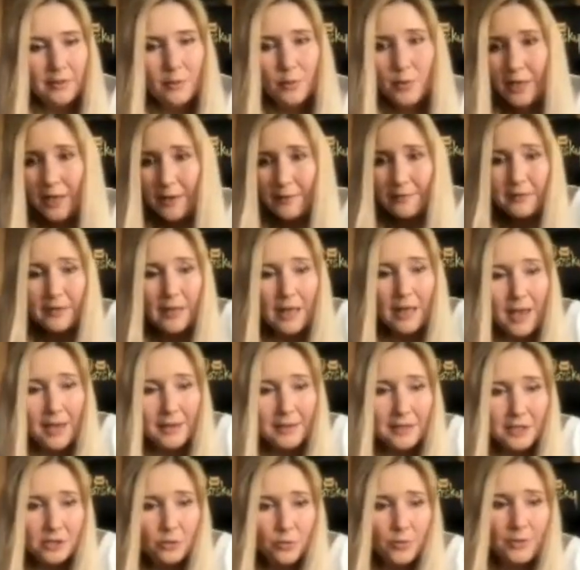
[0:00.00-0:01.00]
We have
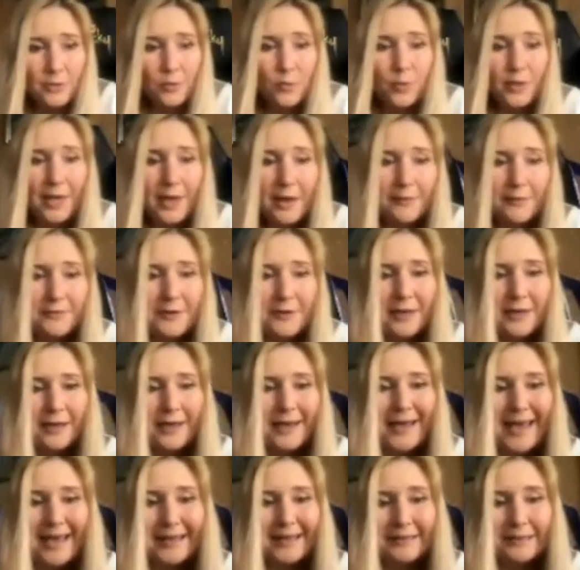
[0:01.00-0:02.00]
luggage, we have
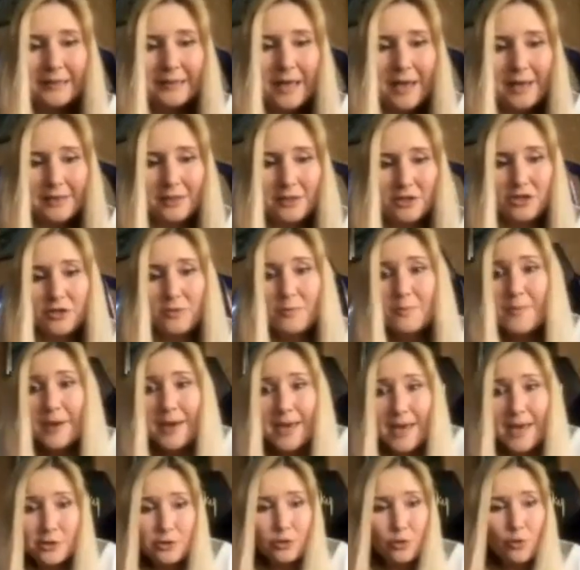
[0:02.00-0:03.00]
hand luggage,
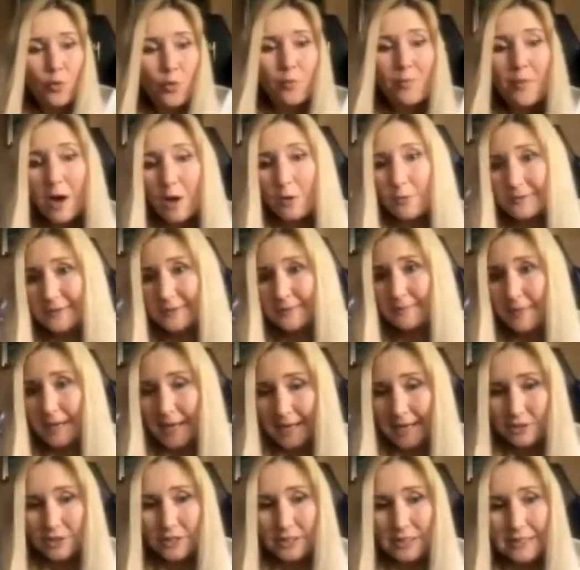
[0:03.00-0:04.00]
mat or mouse
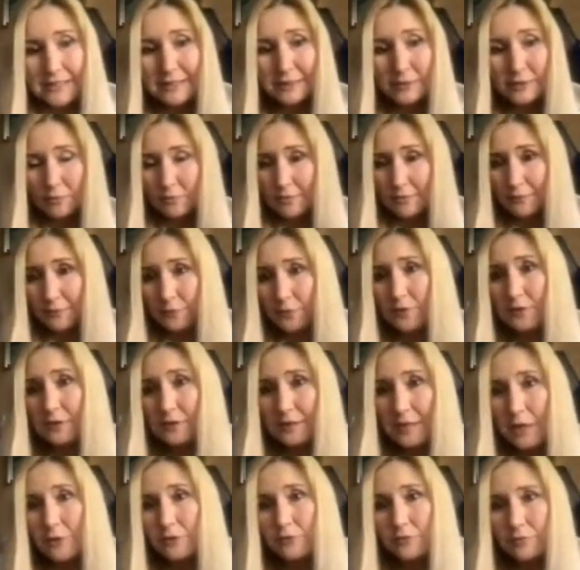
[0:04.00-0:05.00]
mat. Yes, so the first
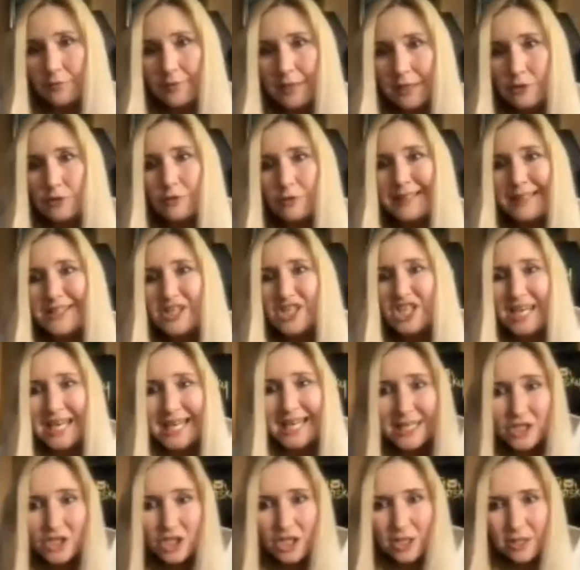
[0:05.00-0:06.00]
noun actually
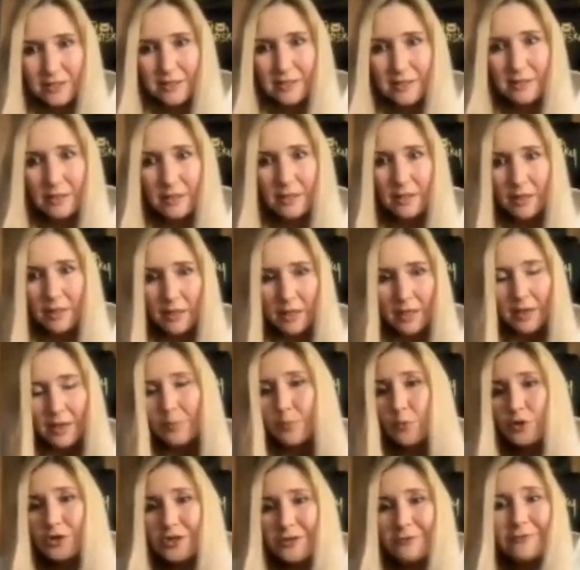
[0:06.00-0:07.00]
changes,
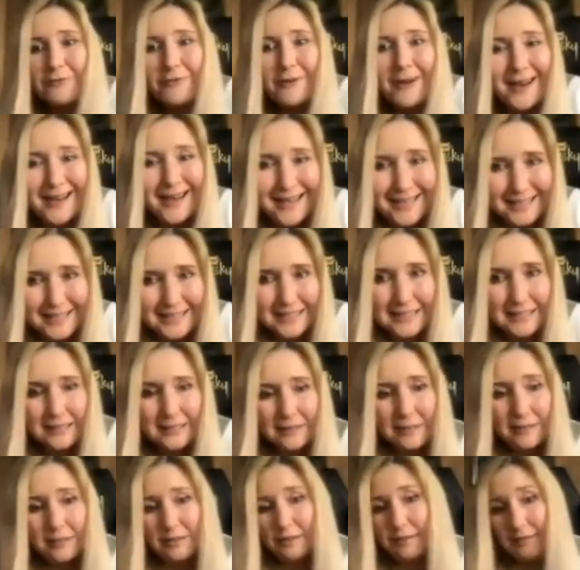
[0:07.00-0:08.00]
modifies
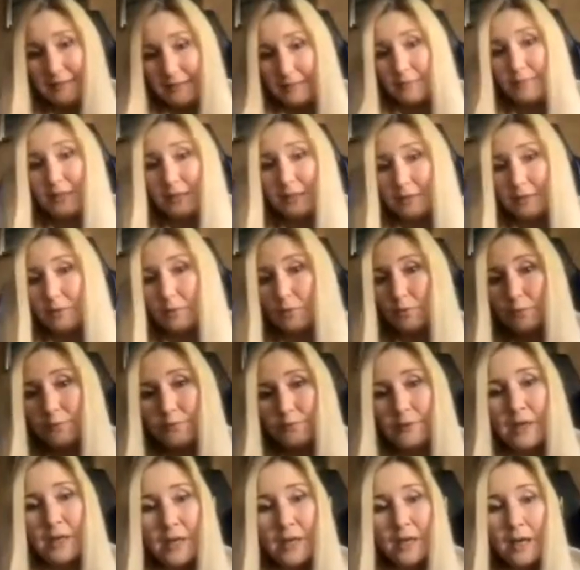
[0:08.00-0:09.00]
the meaning of
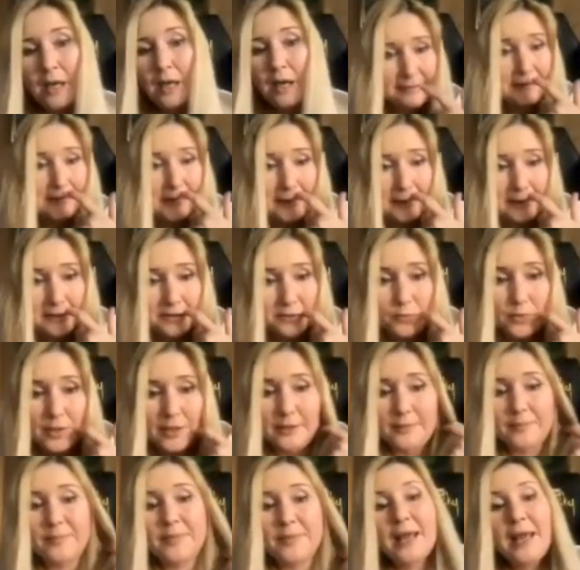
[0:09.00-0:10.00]
the second
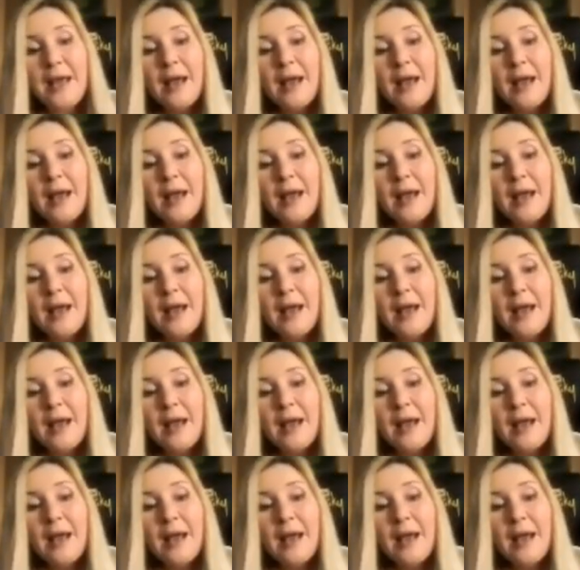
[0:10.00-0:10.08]
one.